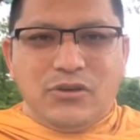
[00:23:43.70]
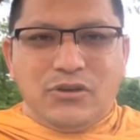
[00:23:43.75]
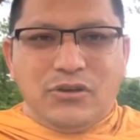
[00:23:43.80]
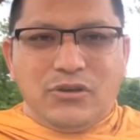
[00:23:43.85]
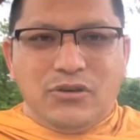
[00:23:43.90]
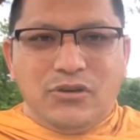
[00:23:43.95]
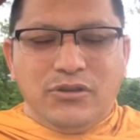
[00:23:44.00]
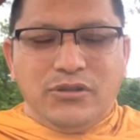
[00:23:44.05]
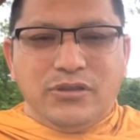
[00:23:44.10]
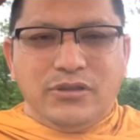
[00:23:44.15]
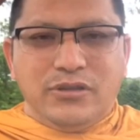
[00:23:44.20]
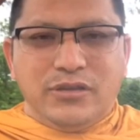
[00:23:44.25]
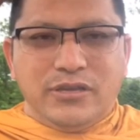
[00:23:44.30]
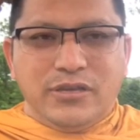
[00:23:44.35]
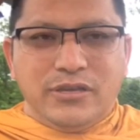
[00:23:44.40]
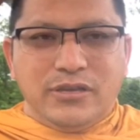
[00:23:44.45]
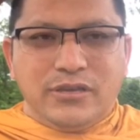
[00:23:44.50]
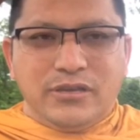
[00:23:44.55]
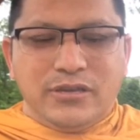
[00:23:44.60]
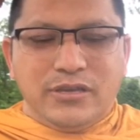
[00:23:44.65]
in
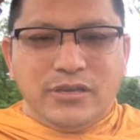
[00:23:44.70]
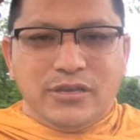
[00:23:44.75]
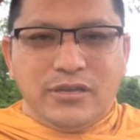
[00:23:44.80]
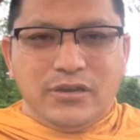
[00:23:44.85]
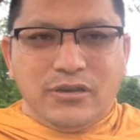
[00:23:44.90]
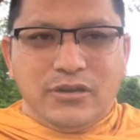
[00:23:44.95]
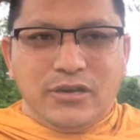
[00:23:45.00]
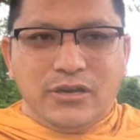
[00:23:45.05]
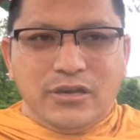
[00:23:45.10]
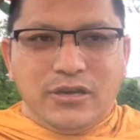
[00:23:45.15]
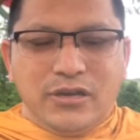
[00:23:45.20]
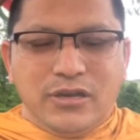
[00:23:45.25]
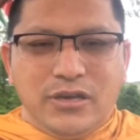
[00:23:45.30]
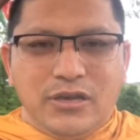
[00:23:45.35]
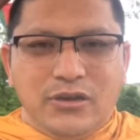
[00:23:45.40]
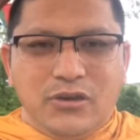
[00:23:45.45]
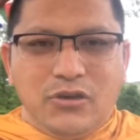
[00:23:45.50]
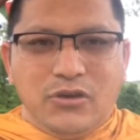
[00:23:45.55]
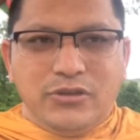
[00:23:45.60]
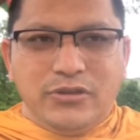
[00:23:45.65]
the
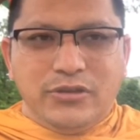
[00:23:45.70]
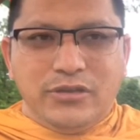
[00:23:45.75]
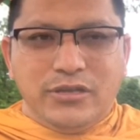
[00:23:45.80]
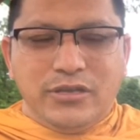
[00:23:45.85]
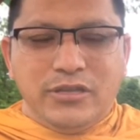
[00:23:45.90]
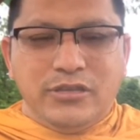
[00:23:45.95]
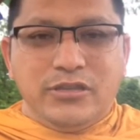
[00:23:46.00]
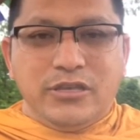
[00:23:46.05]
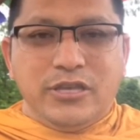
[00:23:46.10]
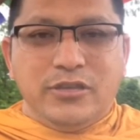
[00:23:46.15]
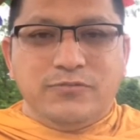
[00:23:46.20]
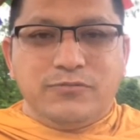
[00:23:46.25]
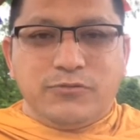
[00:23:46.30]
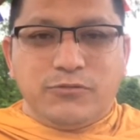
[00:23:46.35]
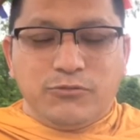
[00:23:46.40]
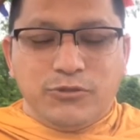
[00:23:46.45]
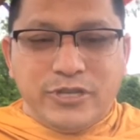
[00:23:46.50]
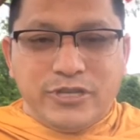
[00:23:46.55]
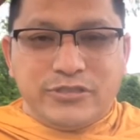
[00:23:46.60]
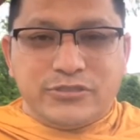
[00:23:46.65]

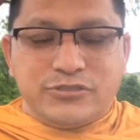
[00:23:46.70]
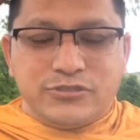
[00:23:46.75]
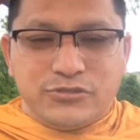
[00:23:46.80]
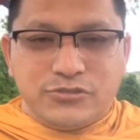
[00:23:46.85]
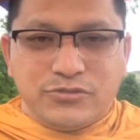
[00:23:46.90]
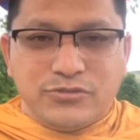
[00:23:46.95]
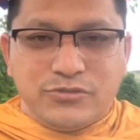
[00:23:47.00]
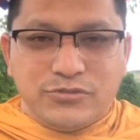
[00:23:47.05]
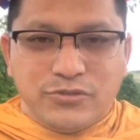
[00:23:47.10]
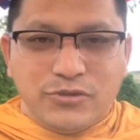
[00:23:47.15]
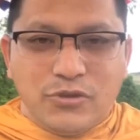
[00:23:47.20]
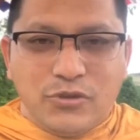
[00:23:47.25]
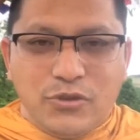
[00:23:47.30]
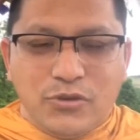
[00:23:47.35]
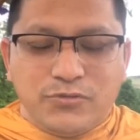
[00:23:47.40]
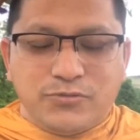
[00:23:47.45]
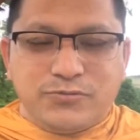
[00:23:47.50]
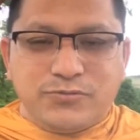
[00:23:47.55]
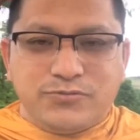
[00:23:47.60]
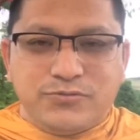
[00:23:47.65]
influence
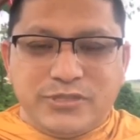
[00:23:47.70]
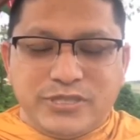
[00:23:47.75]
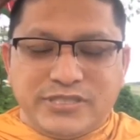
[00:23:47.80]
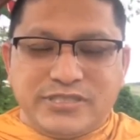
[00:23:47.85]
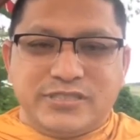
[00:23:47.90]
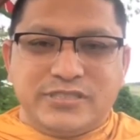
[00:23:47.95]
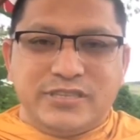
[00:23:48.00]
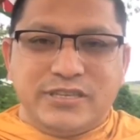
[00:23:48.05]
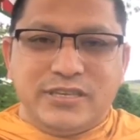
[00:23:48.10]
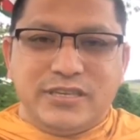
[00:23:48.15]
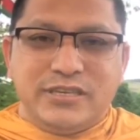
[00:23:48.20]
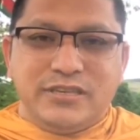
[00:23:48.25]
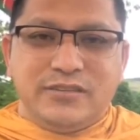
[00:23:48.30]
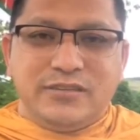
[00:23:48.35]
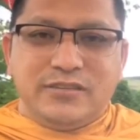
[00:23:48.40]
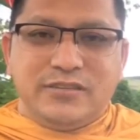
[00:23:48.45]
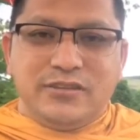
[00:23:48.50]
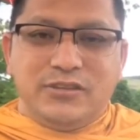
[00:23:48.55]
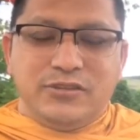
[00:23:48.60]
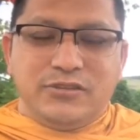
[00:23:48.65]
of this
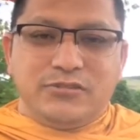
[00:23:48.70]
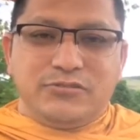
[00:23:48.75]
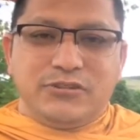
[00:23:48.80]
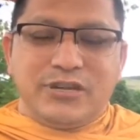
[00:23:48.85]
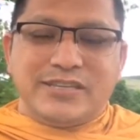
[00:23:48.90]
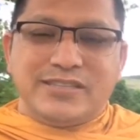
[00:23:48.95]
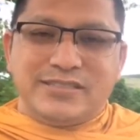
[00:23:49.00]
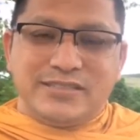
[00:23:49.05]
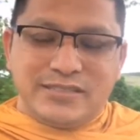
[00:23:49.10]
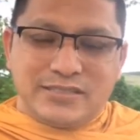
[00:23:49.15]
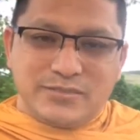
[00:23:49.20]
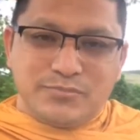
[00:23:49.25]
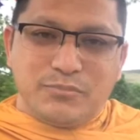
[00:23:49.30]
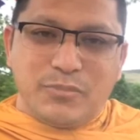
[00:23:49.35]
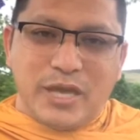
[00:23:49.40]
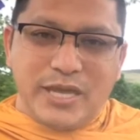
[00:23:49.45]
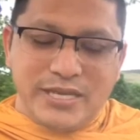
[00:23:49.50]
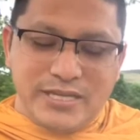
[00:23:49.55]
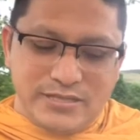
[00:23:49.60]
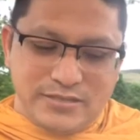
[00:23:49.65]
restless
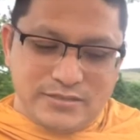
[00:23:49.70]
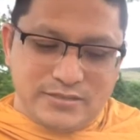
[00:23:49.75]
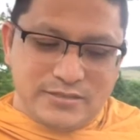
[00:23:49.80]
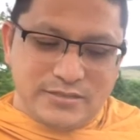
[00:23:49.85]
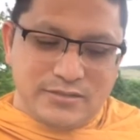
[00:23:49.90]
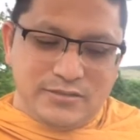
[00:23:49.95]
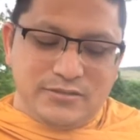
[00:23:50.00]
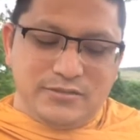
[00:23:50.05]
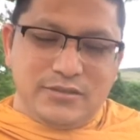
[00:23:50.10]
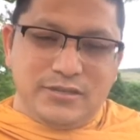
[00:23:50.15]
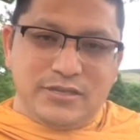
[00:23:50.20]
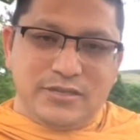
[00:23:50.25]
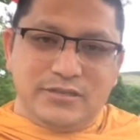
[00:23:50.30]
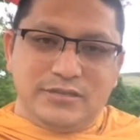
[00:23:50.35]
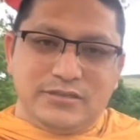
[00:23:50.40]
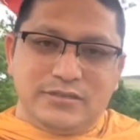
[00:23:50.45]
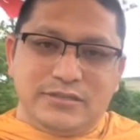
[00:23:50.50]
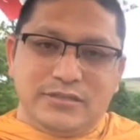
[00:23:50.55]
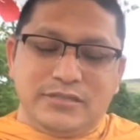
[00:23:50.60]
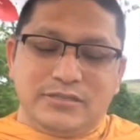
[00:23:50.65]
mind
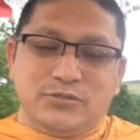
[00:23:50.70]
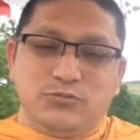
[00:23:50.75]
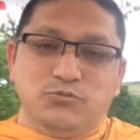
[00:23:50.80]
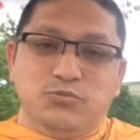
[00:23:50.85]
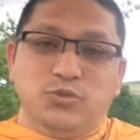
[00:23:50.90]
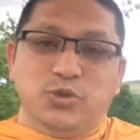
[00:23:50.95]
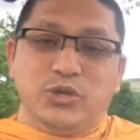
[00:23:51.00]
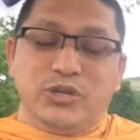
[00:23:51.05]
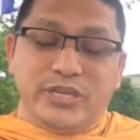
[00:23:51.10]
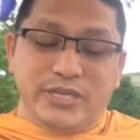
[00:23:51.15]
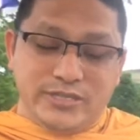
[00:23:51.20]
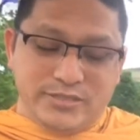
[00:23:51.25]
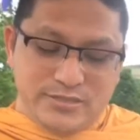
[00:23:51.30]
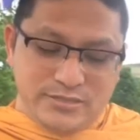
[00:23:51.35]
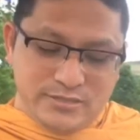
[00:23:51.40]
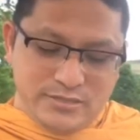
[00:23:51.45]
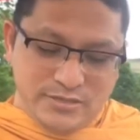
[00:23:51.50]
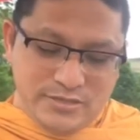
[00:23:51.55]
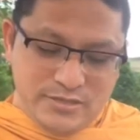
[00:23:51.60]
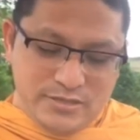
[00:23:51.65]
and this
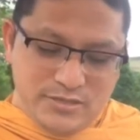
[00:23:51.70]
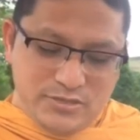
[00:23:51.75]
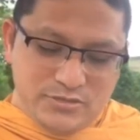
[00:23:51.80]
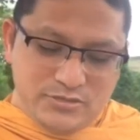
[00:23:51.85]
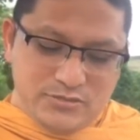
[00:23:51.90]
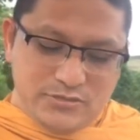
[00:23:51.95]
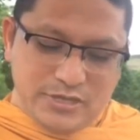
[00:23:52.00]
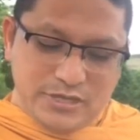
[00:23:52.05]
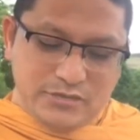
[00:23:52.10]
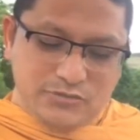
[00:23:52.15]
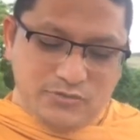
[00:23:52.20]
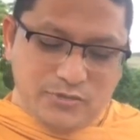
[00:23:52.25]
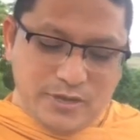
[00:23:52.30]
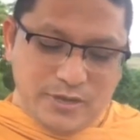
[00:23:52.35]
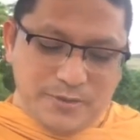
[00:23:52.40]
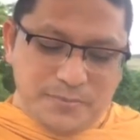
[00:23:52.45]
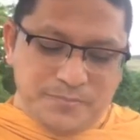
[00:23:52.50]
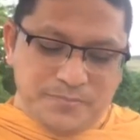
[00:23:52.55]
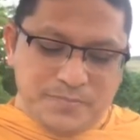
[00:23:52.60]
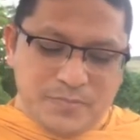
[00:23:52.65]
worries. So that's
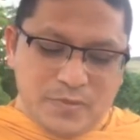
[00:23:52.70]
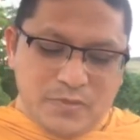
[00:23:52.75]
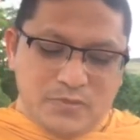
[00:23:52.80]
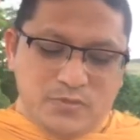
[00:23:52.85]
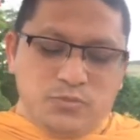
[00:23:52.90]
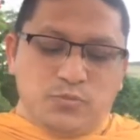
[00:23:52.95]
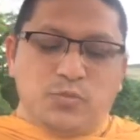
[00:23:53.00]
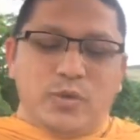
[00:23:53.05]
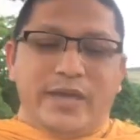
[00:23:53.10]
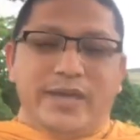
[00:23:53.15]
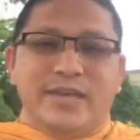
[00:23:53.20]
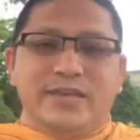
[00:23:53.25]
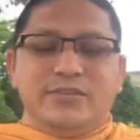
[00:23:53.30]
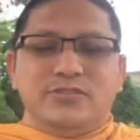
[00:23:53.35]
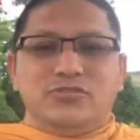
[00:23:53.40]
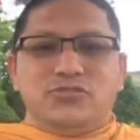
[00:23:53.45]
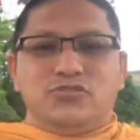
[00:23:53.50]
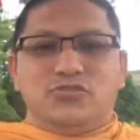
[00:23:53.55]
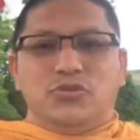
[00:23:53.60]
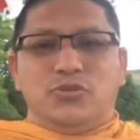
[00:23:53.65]
why the
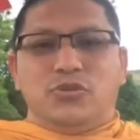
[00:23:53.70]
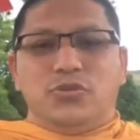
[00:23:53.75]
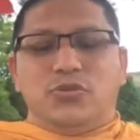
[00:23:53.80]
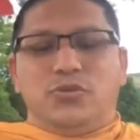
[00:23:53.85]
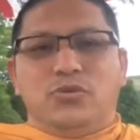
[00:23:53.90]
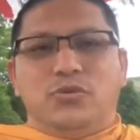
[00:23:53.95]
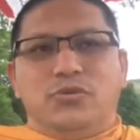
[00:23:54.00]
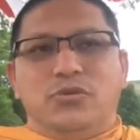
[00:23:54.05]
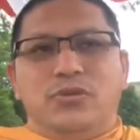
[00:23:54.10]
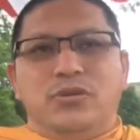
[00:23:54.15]
ways to